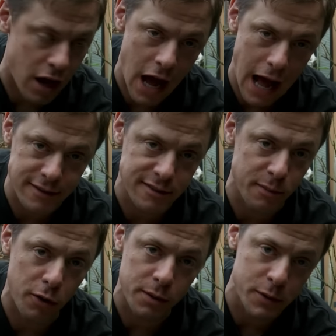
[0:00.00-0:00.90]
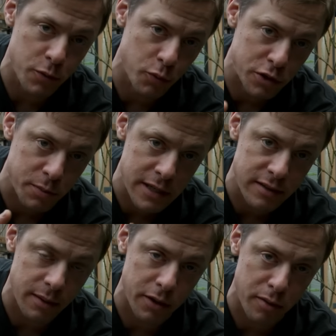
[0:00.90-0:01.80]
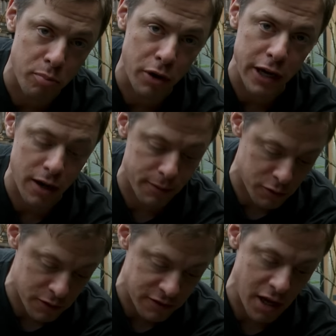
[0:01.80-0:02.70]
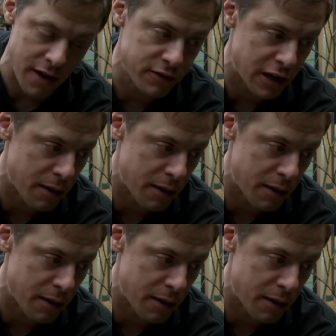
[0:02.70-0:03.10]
gonna hot smoke, which means I'm gonna bring it up to a safe